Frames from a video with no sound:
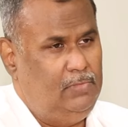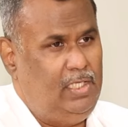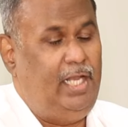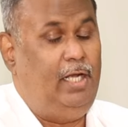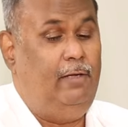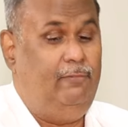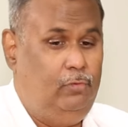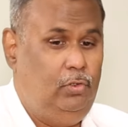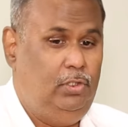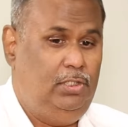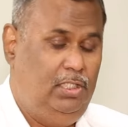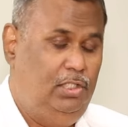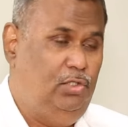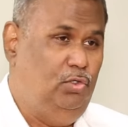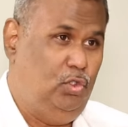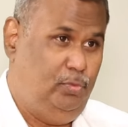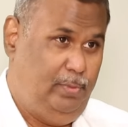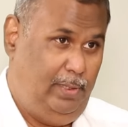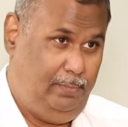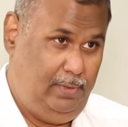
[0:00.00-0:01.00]
And of course, the
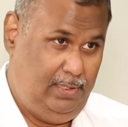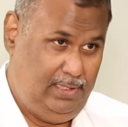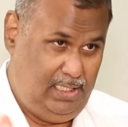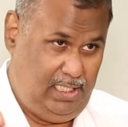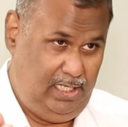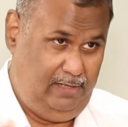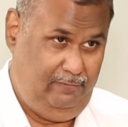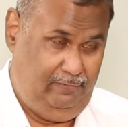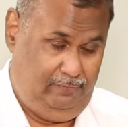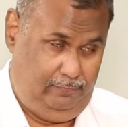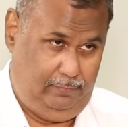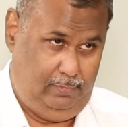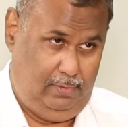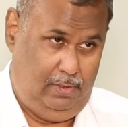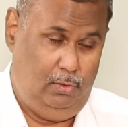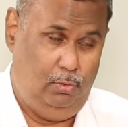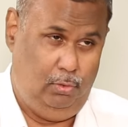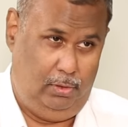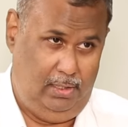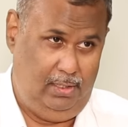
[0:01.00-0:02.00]
newspapers gave
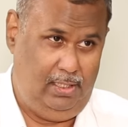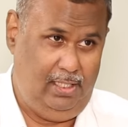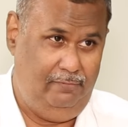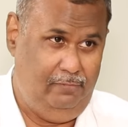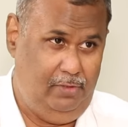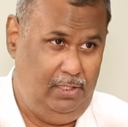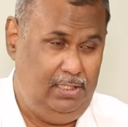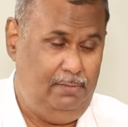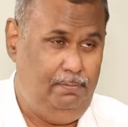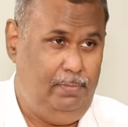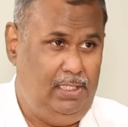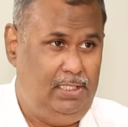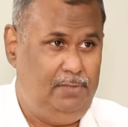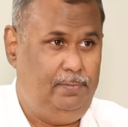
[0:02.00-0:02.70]
local coverage a big